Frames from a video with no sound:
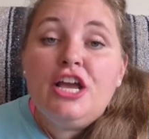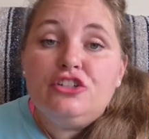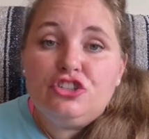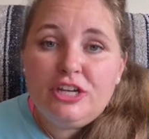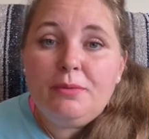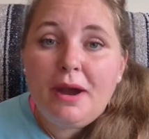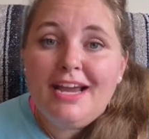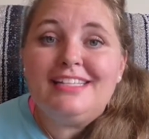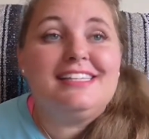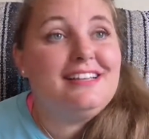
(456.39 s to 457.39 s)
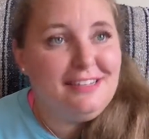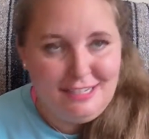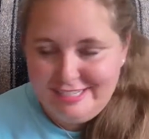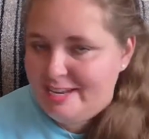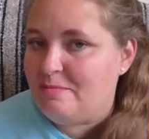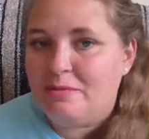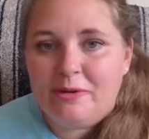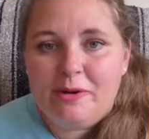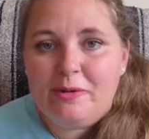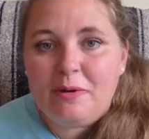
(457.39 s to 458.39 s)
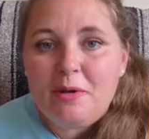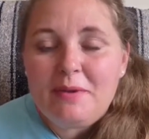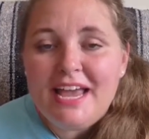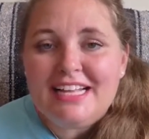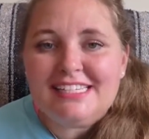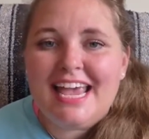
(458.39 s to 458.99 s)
she writes contemporary romance,